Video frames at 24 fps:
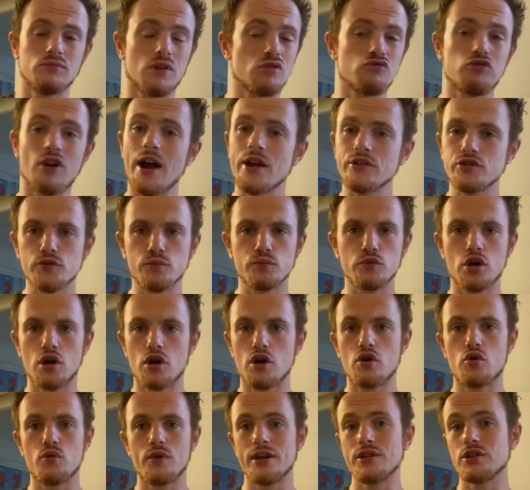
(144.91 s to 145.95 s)
a random
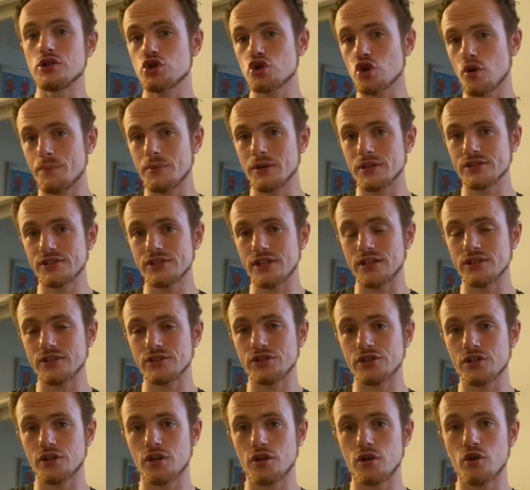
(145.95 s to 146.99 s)
girl in a shopping
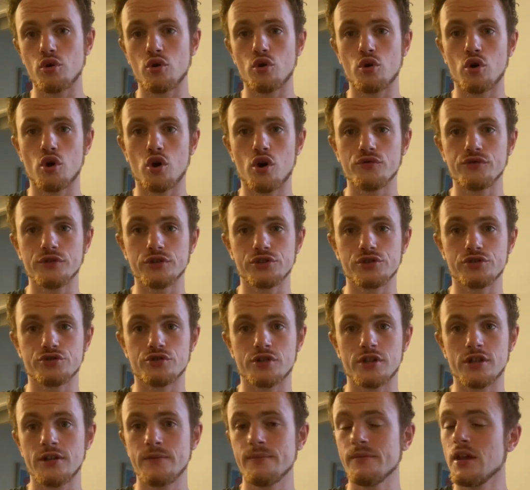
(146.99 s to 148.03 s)
center or on the
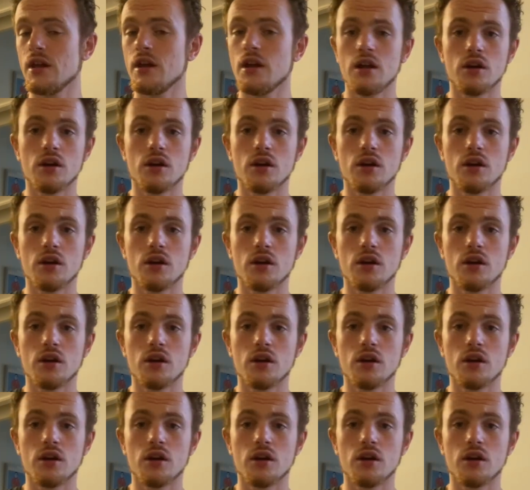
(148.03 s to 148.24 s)
street,